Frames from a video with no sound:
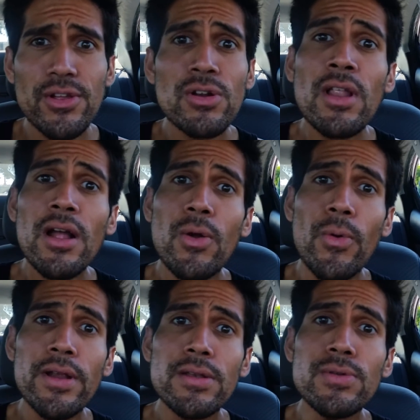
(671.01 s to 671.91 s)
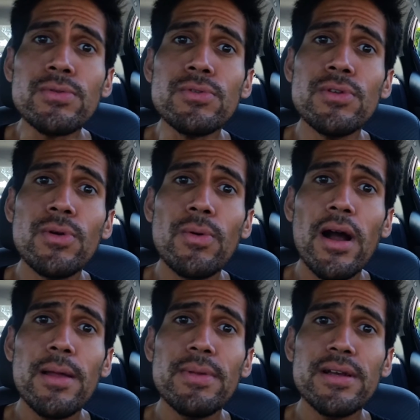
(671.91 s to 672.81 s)
They're not going to. You know
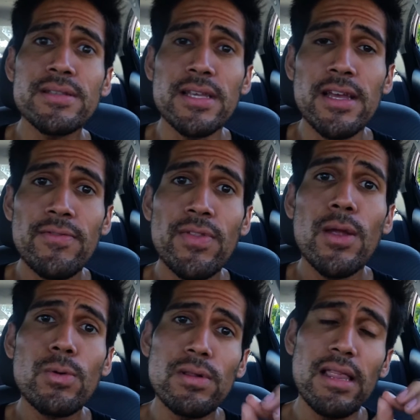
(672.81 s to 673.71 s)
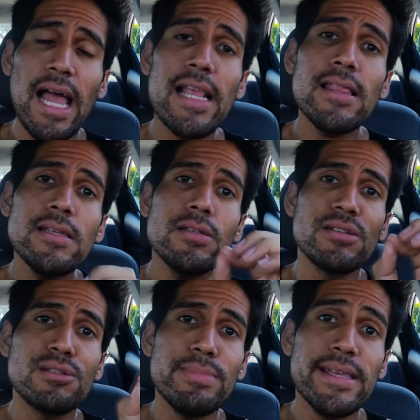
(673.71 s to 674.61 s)
why? Because if they were likely to
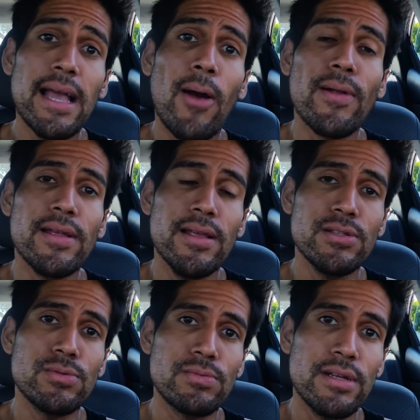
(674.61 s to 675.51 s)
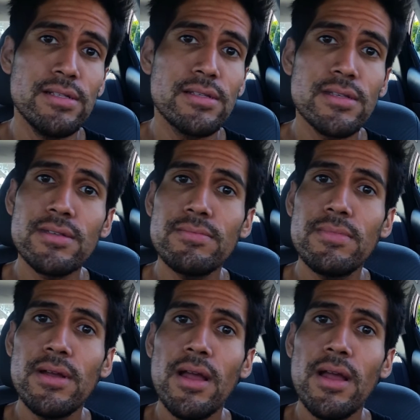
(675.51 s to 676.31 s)
speak out against racism,